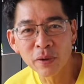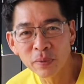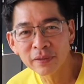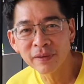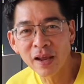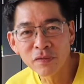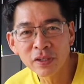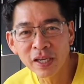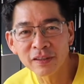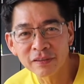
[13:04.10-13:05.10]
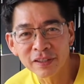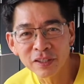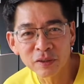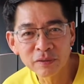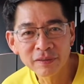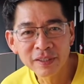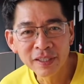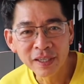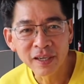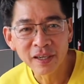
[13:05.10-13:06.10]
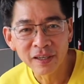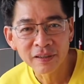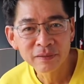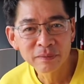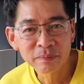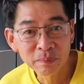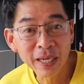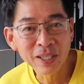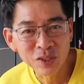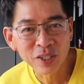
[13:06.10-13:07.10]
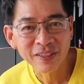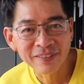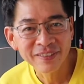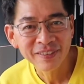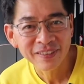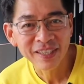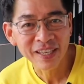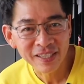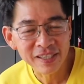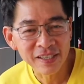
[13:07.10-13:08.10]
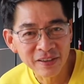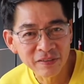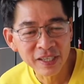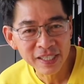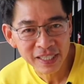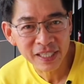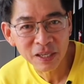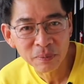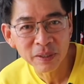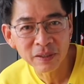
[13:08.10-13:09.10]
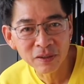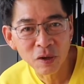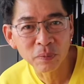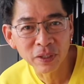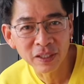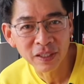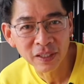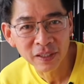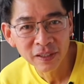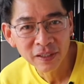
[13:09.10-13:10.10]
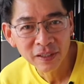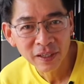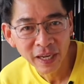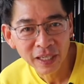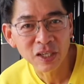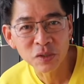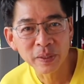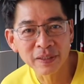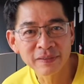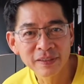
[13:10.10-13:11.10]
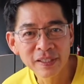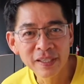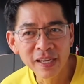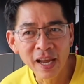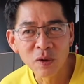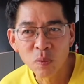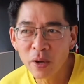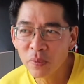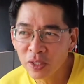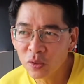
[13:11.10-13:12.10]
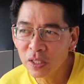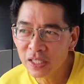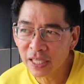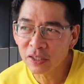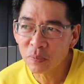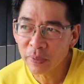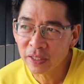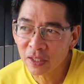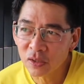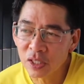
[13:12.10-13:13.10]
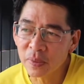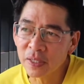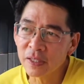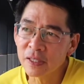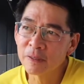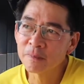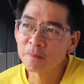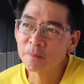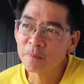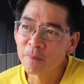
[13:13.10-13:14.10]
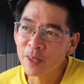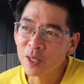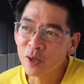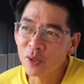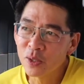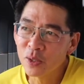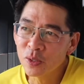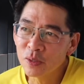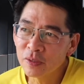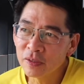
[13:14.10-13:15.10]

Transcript: would advocate, plant a tree. That is a very sustainable community engagement. And why we started with planting trees, because also